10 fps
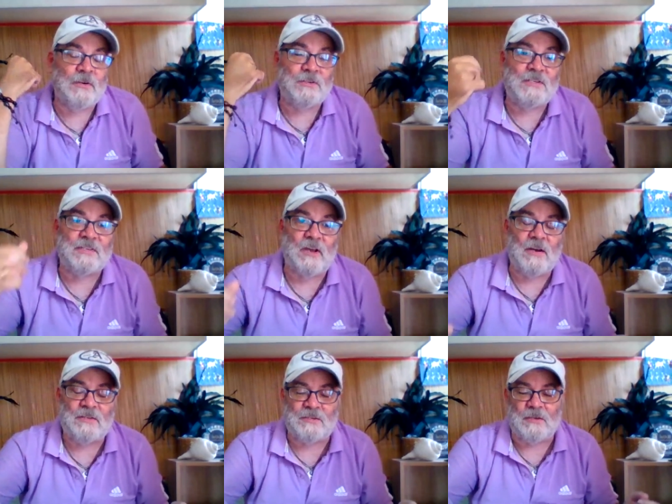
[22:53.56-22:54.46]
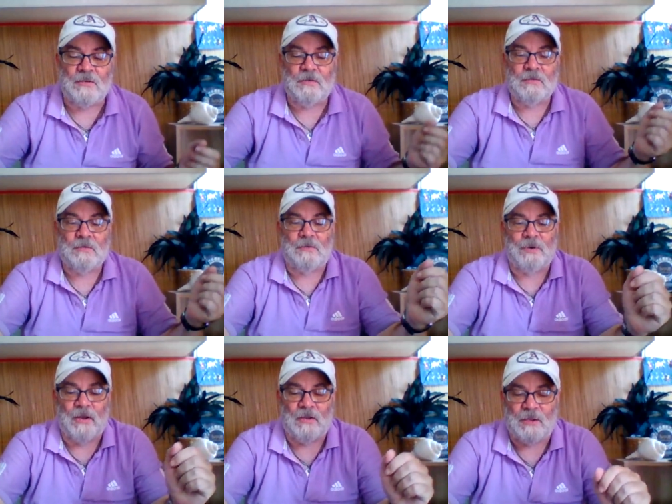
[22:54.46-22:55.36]
of her dishonesty,
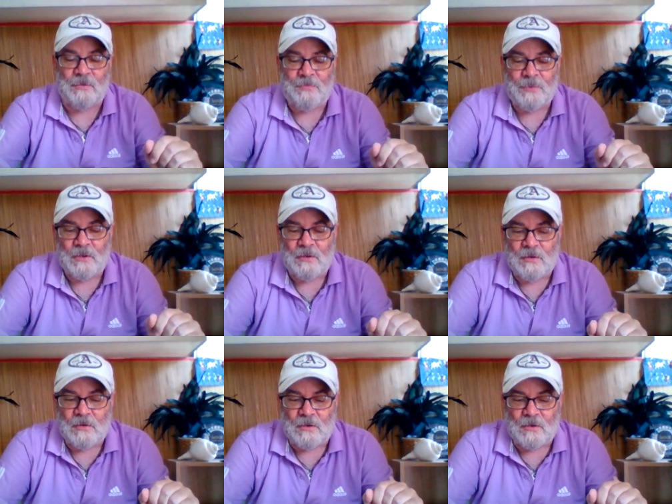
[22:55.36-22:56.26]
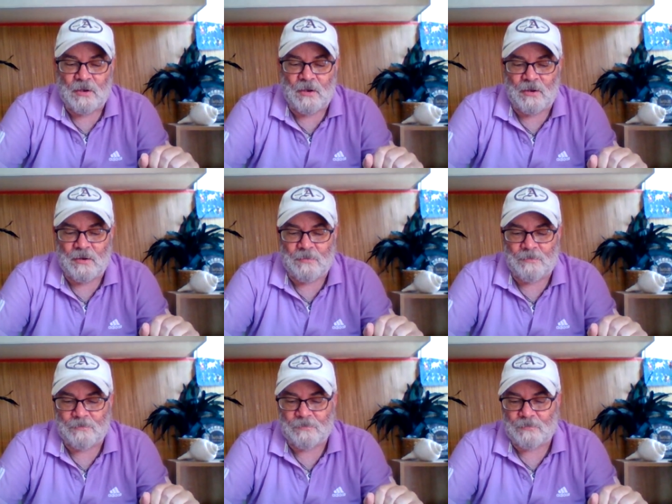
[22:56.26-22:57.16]
frankly.
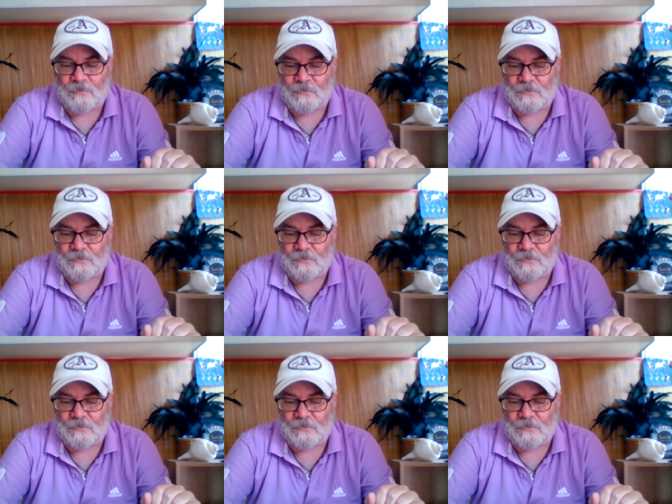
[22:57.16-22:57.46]
Um,